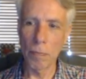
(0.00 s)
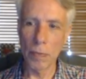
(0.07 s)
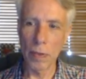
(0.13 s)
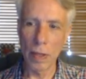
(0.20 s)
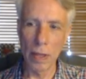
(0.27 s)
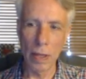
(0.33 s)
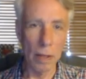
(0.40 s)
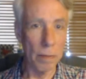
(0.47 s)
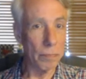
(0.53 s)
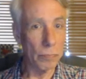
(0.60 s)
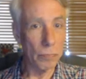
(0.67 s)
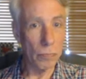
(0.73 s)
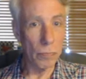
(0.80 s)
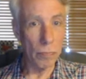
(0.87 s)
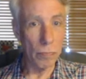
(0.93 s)
Um,
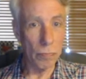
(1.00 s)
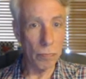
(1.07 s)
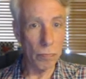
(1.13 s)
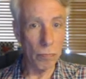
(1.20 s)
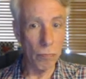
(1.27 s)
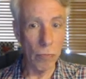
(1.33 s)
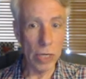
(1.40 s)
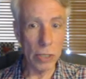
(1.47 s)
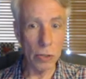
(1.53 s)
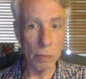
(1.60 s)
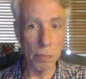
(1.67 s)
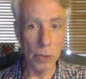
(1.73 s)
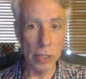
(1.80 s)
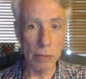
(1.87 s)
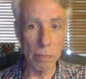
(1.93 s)
White could
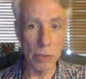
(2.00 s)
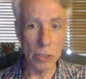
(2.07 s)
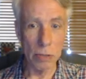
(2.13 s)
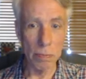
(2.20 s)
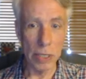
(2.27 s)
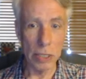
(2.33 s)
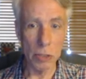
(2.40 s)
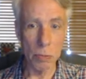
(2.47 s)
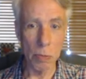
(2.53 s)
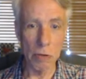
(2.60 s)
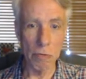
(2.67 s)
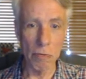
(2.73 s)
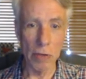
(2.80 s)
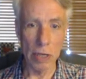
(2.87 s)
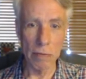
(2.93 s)
have played bishop takes
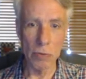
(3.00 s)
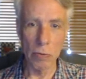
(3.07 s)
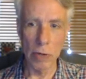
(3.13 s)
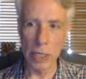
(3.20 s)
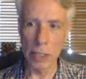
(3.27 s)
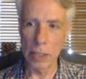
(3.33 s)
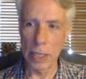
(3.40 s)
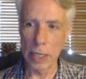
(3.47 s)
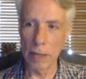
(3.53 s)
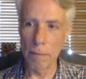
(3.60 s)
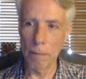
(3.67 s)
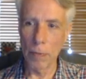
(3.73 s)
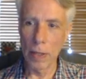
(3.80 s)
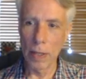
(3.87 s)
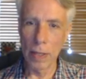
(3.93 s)
b5 directly.
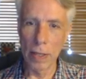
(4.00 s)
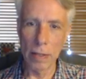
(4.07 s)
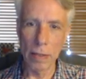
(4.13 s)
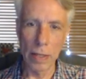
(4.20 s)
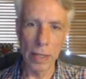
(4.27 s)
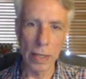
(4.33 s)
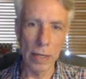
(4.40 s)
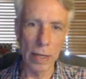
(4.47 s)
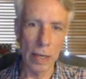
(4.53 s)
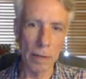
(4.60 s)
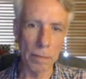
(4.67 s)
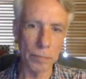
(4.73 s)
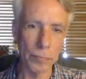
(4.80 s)
Then, uh,